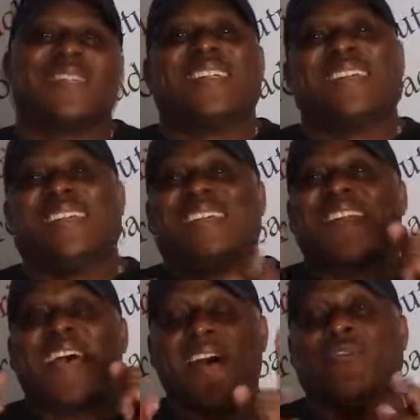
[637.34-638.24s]
And
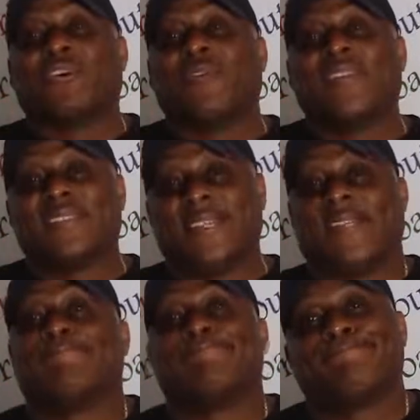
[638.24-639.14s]
have a great
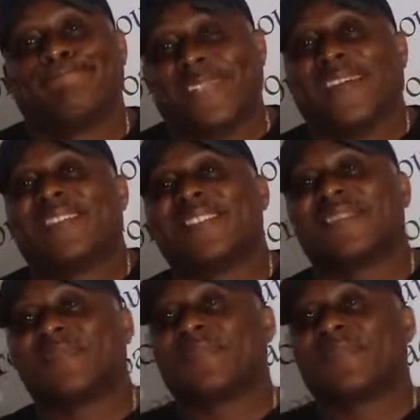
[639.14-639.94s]
day. Thanks.